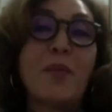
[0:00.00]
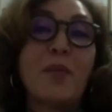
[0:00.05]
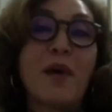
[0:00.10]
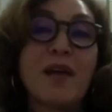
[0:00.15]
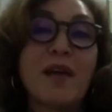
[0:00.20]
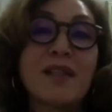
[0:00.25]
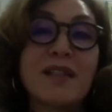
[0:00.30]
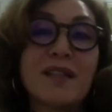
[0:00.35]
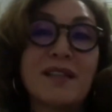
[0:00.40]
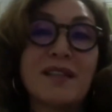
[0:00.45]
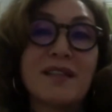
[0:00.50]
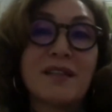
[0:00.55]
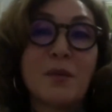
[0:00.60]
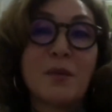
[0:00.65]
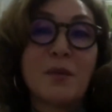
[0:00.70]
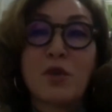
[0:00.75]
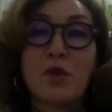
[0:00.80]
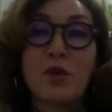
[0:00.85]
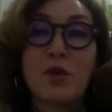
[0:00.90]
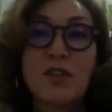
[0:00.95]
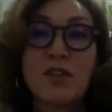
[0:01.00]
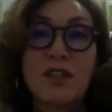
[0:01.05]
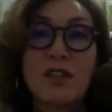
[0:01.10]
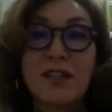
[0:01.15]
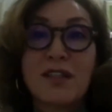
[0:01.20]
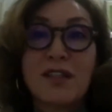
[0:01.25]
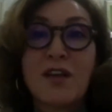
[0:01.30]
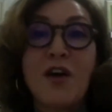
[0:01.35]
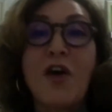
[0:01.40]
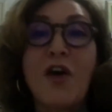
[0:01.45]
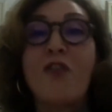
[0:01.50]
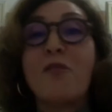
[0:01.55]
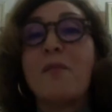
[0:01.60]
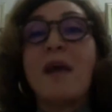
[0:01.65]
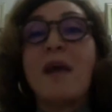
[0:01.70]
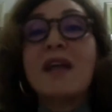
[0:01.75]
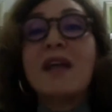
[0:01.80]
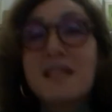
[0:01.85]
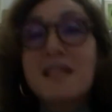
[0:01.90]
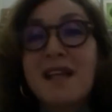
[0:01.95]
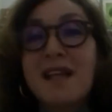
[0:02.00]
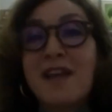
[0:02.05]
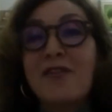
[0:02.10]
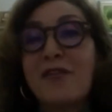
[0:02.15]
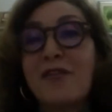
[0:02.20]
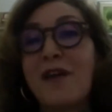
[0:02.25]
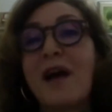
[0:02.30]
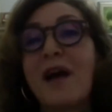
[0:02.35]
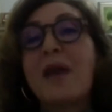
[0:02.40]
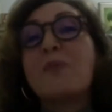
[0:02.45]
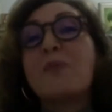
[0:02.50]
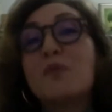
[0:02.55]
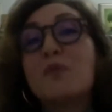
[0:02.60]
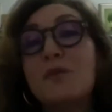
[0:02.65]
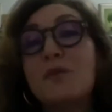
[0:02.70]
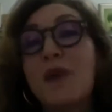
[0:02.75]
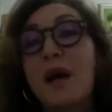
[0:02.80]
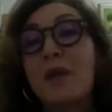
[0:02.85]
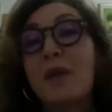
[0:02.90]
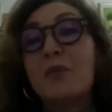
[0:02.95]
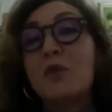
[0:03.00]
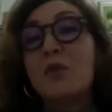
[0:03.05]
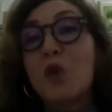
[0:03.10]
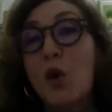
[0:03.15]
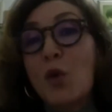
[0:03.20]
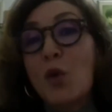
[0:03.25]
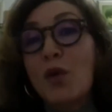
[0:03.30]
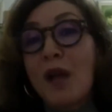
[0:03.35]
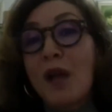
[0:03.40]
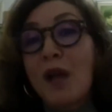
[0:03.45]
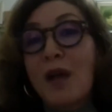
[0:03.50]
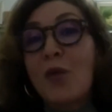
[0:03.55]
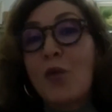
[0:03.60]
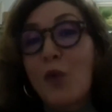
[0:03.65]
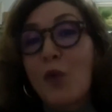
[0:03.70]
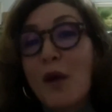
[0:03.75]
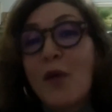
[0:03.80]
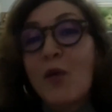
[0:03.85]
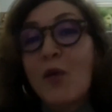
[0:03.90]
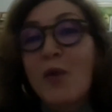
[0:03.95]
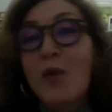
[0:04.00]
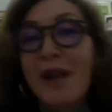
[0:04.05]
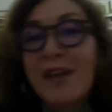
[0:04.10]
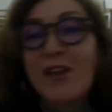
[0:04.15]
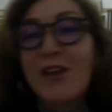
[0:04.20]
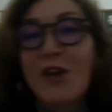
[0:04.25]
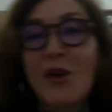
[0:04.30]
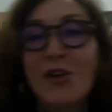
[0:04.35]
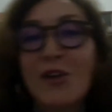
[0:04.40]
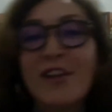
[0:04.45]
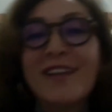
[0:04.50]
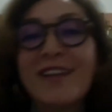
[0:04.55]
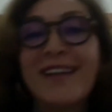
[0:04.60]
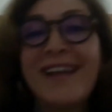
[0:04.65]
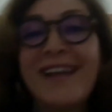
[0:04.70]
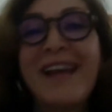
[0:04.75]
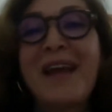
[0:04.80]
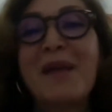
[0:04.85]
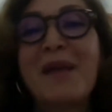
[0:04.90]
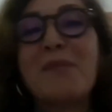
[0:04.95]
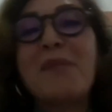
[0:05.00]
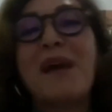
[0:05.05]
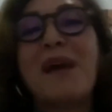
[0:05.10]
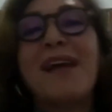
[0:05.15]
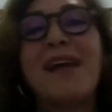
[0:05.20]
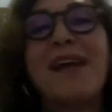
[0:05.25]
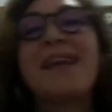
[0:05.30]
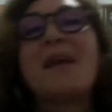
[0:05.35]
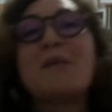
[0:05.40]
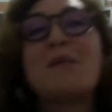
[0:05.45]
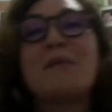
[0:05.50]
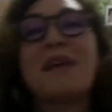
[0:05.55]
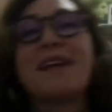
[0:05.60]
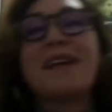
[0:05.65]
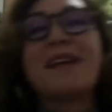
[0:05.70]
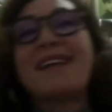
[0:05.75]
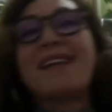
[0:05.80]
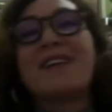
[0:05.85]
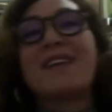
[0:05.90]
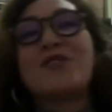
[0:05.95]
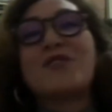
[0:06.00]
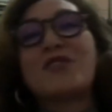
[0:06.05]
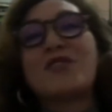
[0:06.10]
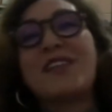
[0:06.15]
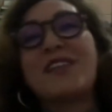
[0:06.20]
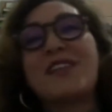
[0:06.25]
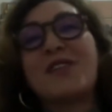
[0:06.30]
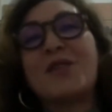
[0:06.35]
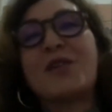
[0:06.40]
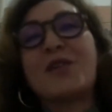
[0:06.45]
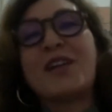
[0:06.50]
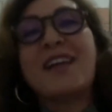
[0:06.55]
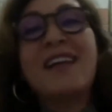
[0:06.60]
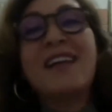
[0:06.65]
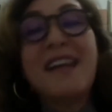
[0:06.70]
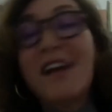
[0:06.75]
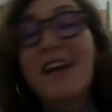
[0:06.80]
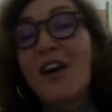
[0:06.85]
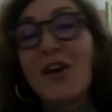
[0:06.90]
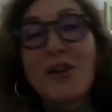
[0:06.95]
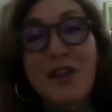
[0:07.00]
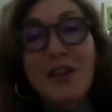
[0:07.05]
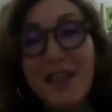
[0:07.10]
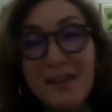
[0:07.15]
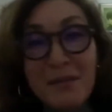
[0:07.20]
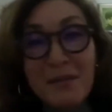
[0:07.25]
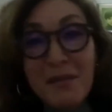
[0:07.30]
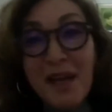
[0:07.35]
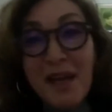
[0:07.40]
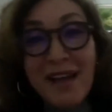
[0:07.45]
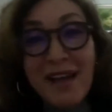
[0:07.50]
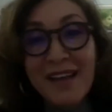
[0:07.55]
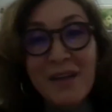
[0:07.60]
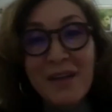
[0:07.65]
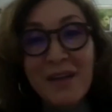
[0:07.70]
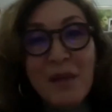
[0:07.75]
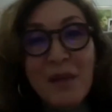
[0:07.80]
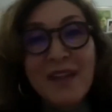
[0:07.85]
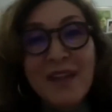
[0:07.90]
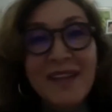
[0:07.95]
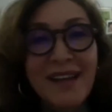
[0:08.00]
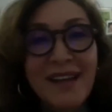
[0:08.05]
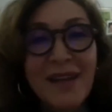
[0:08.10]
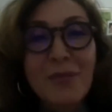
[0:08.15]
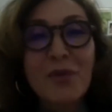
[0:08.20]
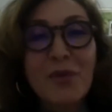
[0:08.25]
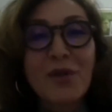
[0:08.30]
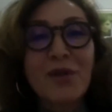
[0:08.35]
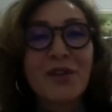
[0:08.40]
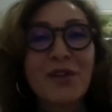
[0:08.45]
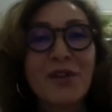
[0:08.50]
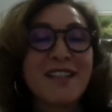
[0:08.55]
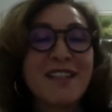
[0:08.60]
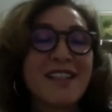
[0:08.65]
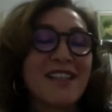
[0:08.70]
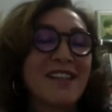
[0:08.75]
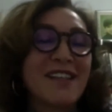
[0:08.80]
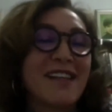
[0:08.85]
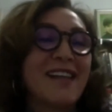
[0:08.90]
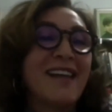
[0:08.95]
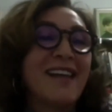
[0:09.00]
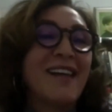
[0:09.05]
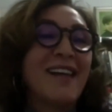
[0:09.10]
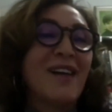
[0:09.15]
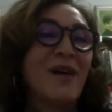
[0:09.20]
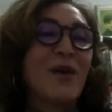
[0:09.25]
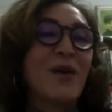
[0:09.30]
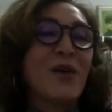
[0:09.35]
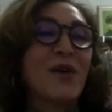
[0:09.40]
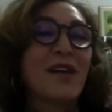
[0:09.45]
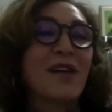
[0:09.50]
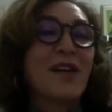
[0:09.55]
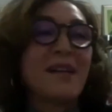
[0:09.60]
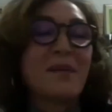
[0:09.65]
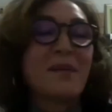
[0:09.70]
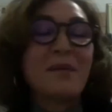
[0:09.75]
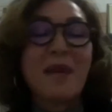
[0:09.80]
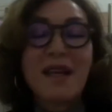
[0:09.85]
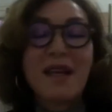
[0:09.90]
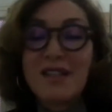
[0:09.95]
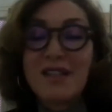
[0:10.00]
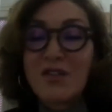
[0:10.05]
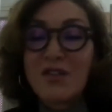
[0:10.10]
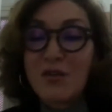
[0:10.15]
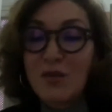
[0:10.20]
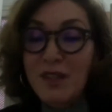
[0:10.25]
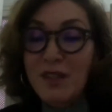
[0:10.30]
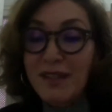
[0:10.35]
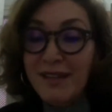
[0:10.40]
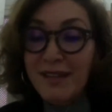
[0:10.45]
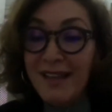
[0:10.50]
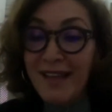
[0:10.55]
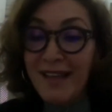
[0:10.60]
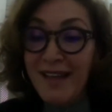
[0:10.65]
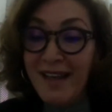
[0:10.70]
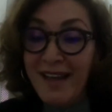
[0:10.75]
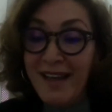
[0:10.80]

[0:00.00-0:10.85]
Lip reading: pasted portraits of myself. I'm well known in my country or in my neighborhood, or in my street.